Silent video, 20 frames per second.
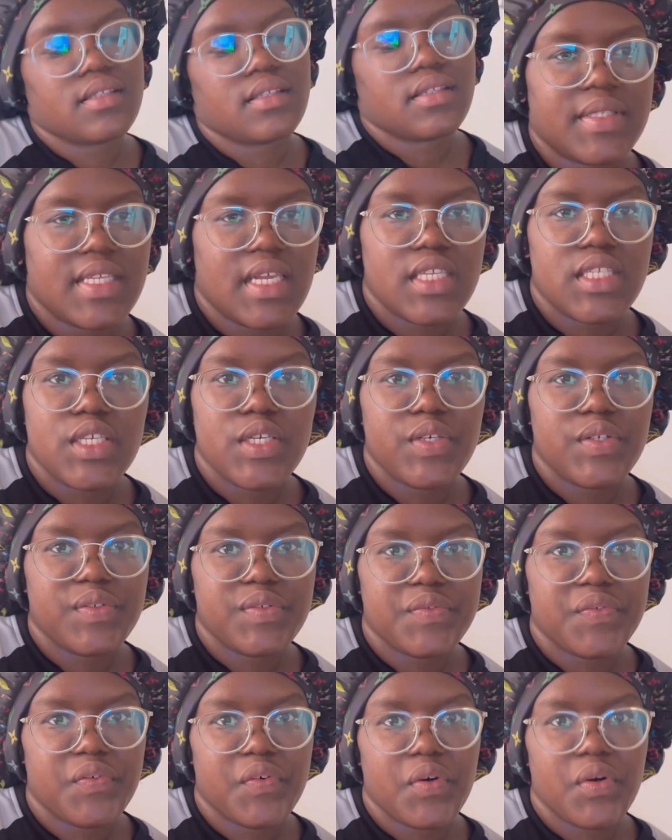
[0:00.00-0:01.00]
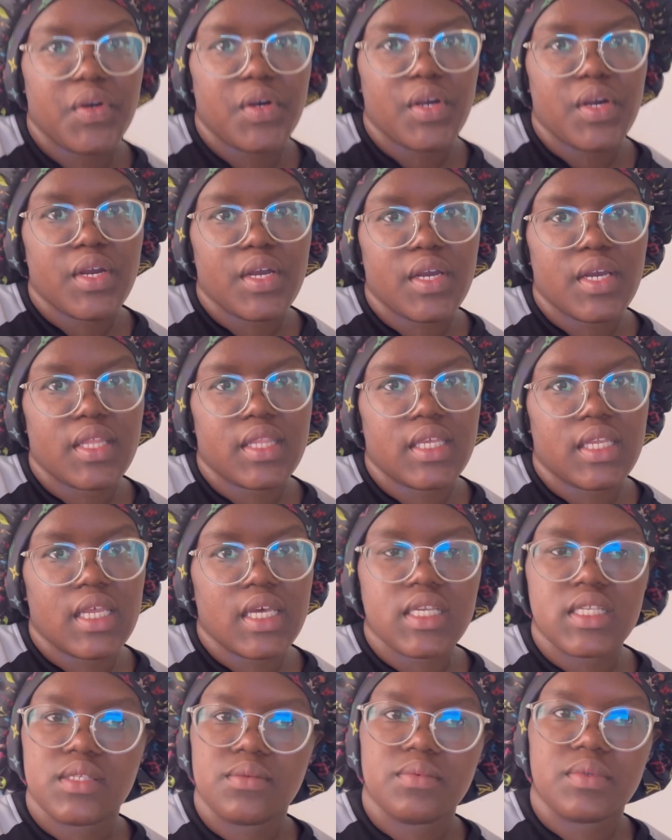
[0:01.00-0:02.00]
stay tuned for the
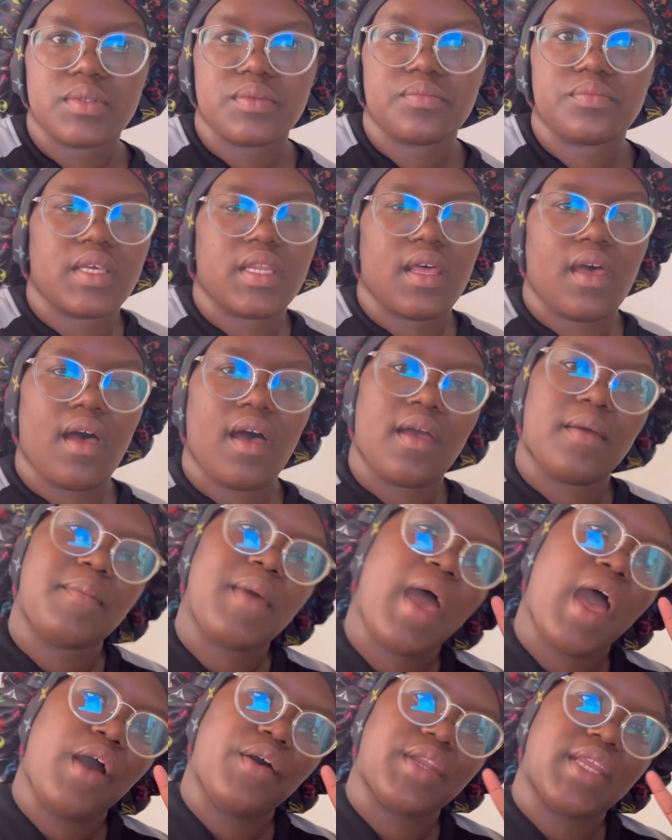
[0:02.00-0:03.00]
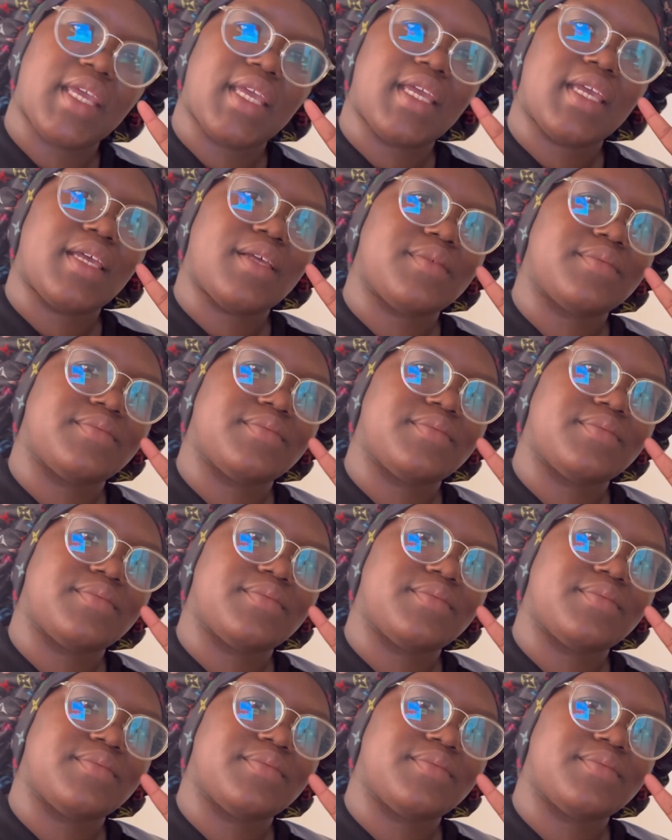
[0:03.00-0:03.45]
next one. And I'm outie.